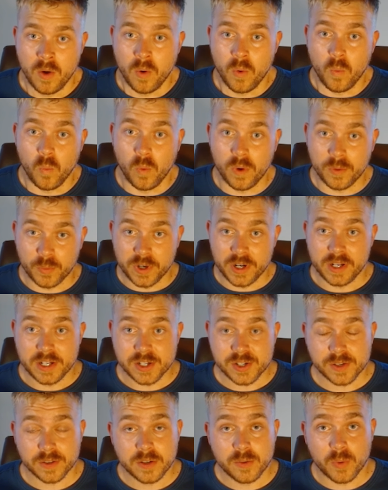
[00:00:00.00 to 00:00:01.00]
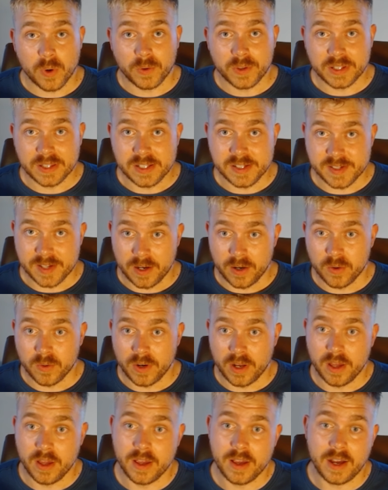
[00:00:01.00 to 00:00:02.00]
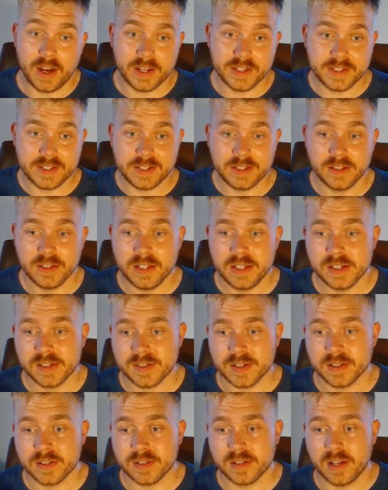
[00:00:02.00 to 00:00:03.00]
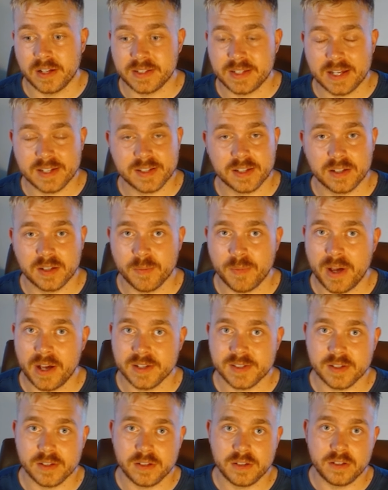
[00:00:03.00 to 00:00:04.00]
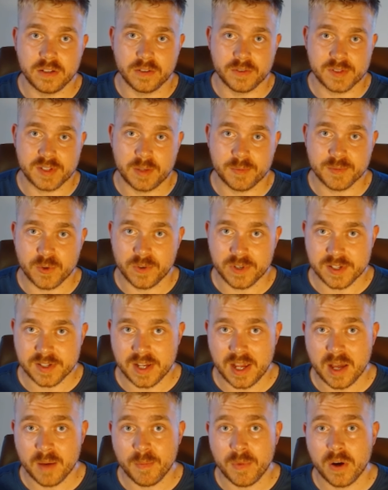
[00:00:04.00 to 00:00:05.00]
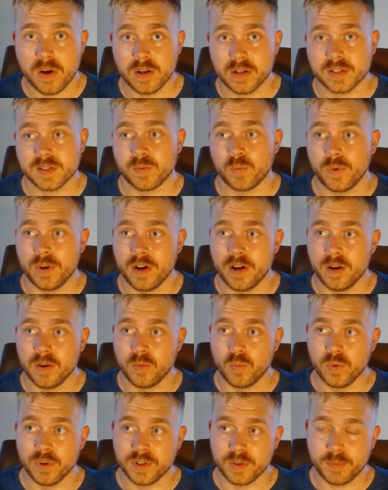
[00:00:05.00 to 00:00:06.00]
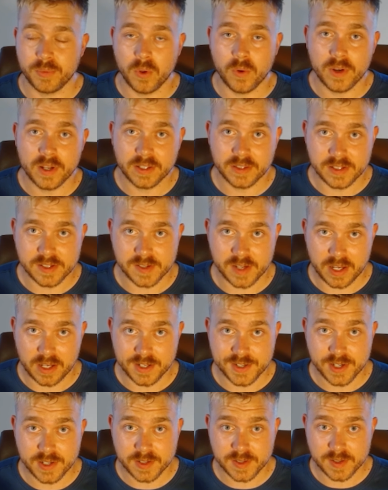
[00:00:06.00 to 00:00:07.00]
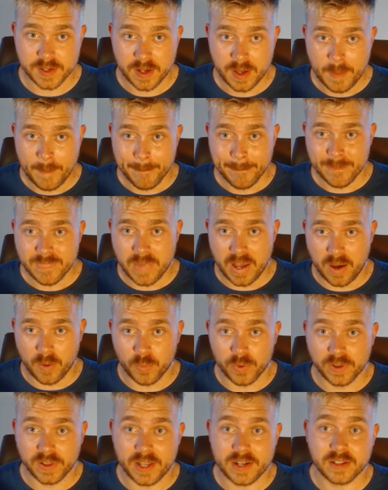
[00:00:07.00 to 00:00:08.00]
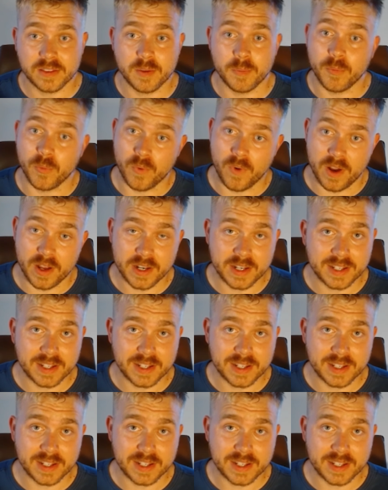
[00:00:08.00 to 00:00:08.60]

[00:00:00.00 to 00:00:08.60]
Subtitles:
When we're initially rolling these out, ideally it's in a testing capacity, some sort of sandbox where we're deploying these agents and we're letting them run